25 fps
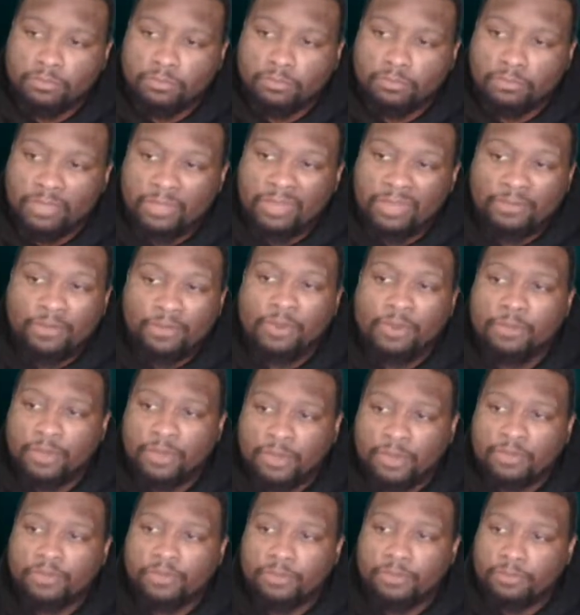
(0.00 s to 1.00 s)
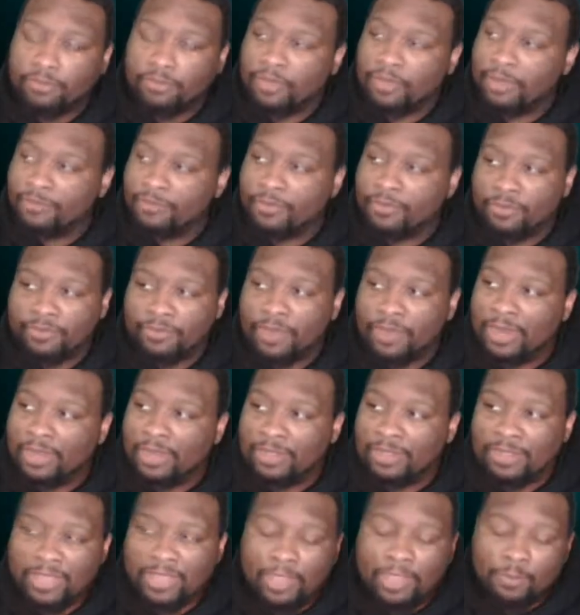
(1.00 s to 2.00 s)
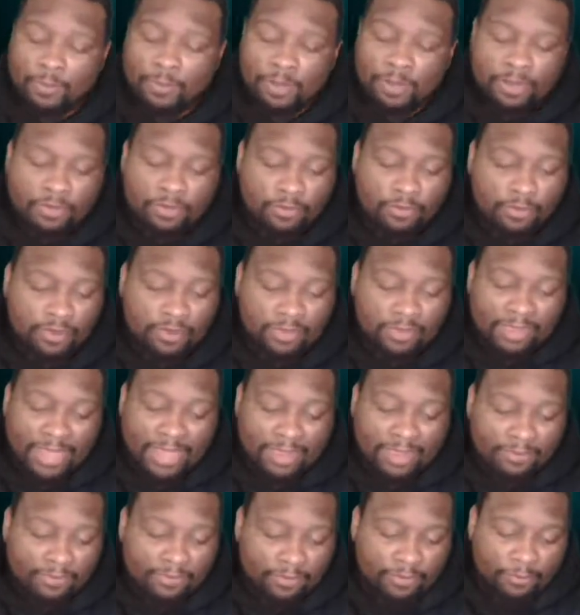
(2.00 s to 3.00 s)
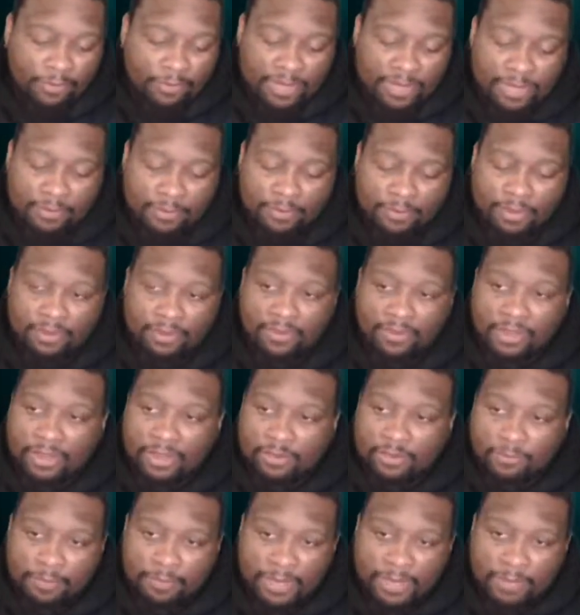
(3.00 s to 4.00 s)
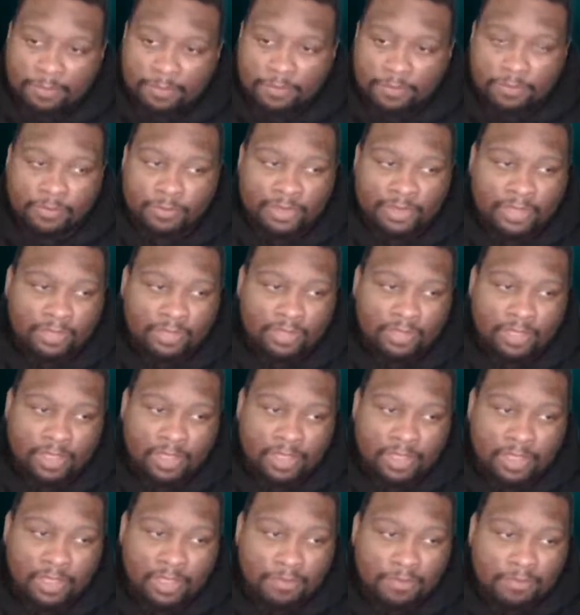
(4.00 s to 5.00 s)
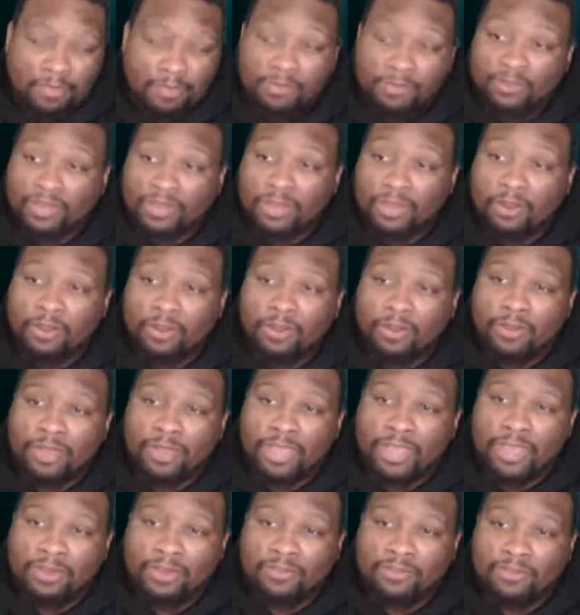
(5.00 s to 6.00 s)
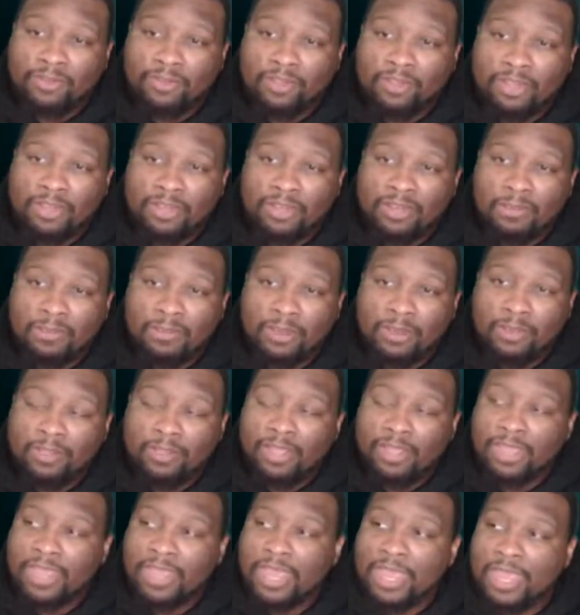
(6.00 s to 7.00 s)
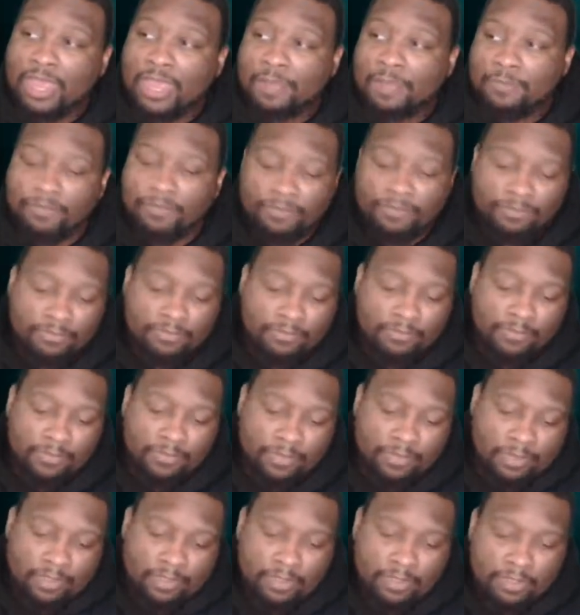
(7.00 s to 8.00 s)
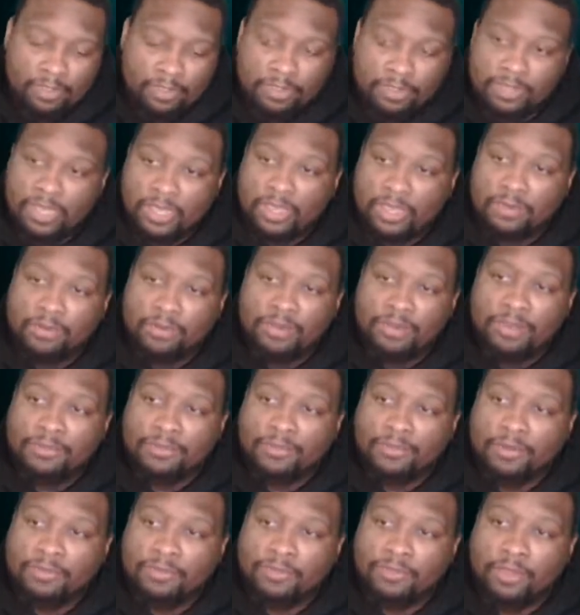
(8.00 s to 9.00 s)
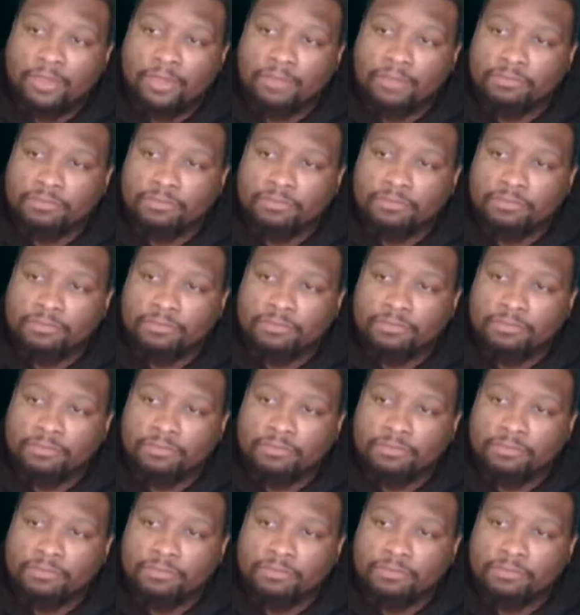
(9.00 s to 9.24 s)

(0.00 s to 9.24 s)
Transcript: that's what i want to do if it's anything I want to do in life is be able to touch people with music at all ages to let them know like, hey, yeah, you're different, so